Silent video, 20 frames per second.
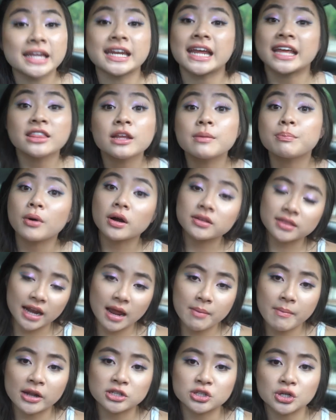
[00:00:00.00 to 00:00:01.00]
And in the book that
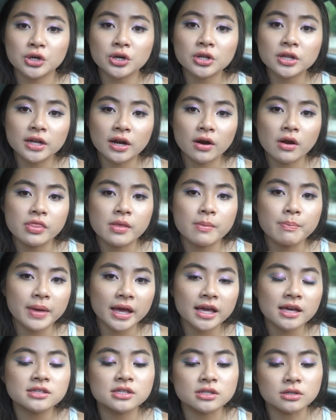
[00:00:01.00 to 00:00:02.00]
I mentioned earlier, the
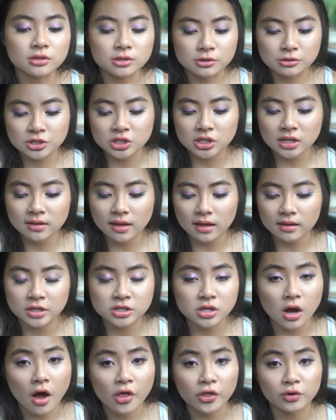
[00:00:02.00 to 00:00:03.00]
biggest solution that
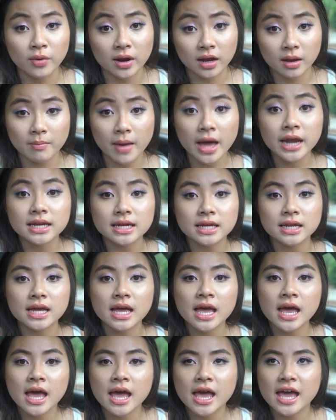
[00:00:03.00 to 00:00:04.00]
this author recommended
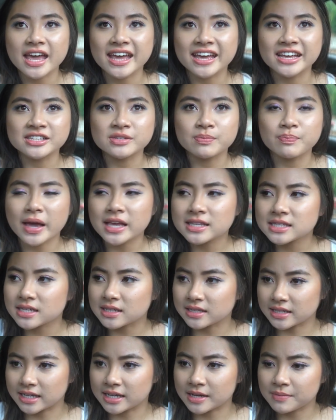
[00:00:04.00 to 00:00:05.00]
is
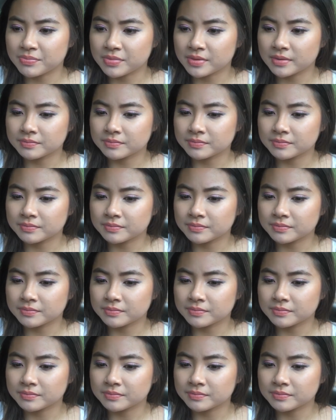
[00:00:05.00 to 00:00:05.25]
basically